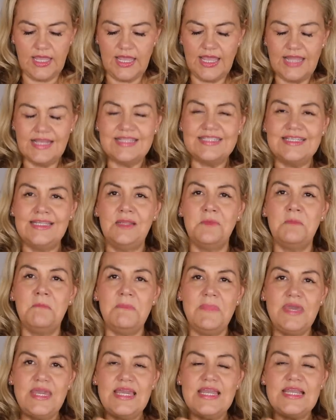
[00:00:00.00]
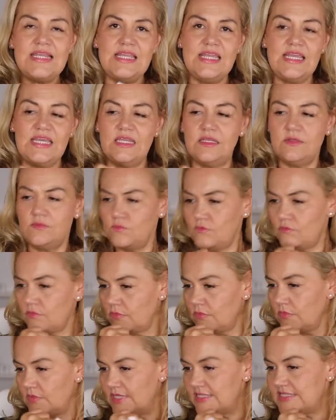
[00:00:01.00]
It is an immediate,
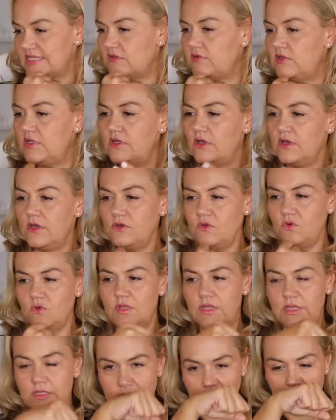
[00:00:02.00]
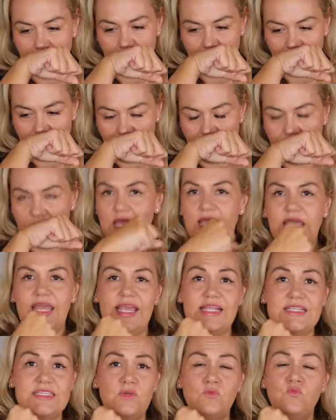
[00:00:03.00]
let's have a look, oh.
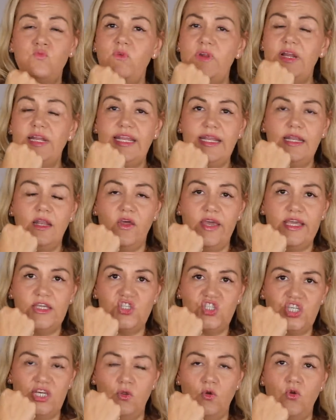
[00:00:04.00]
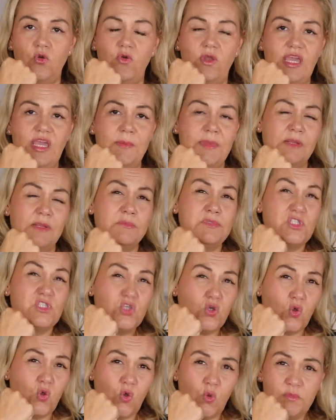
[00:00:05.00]
It's a really light gel cream. It
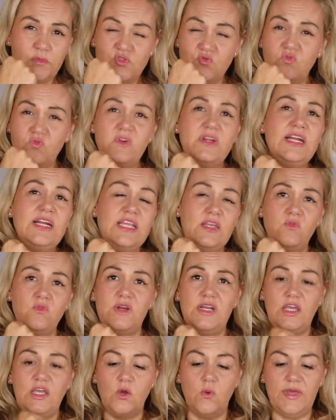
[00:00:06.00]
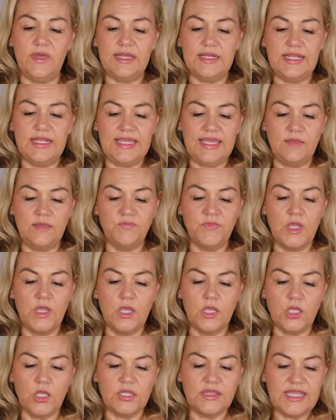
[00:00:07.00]
absorbs really, really quickly.
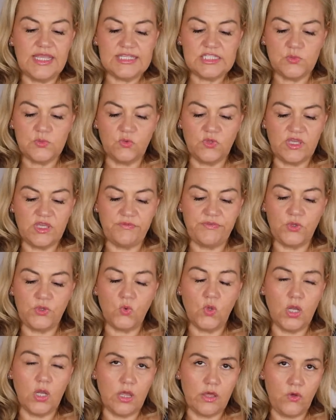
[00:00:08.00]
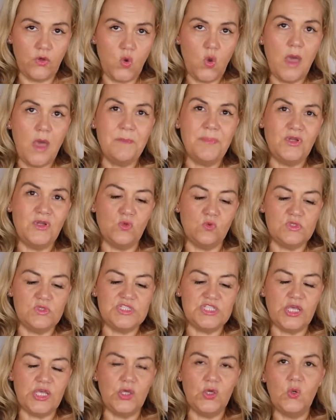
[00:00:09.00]
This will give you glow, but
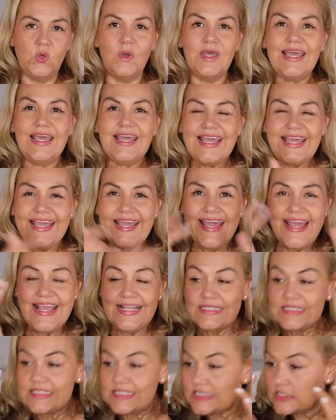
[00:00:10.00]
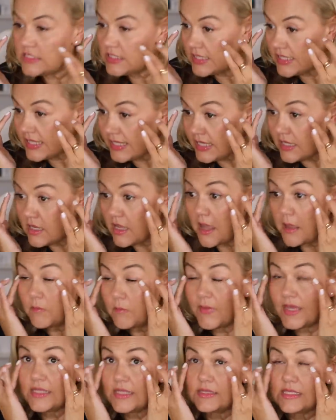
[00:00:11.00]
also instantly
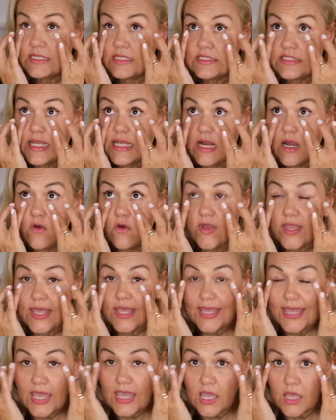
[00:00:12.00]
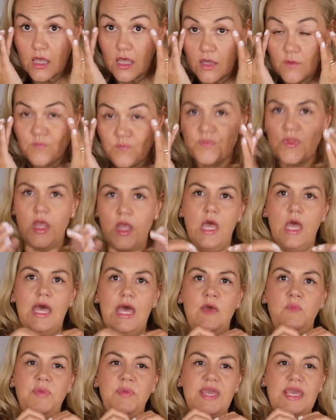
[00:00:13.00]
make this area here
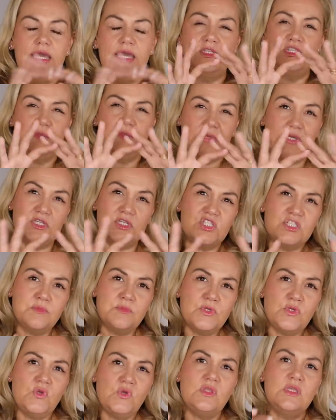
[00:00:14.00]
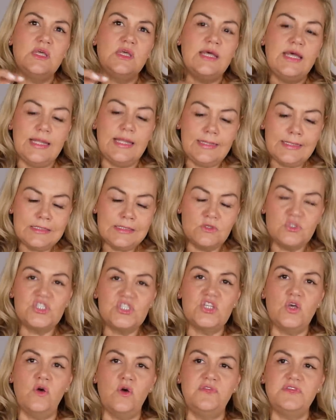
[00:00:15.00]
appear to be smoother, a little
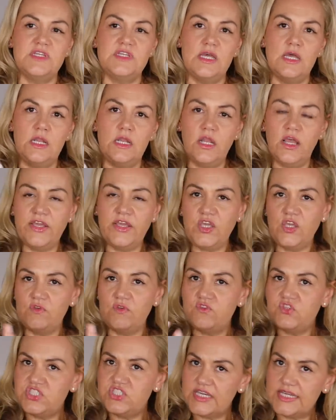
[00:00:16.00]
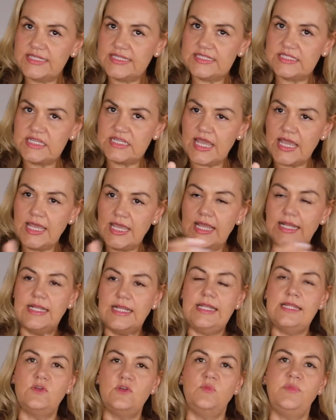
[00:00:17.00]
softer, like you've just taken a
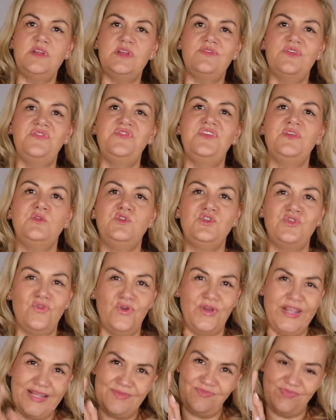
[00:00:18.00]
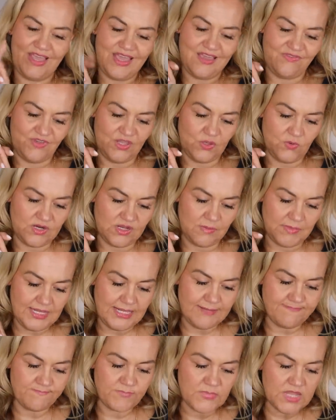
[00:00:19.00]
little bit of a filter on it, if you know what I
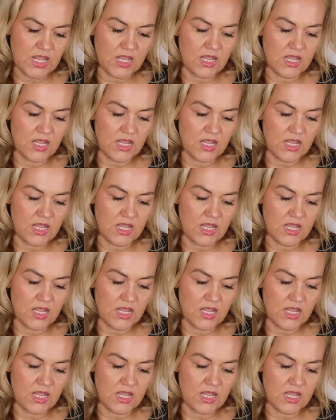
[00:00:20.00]
mean.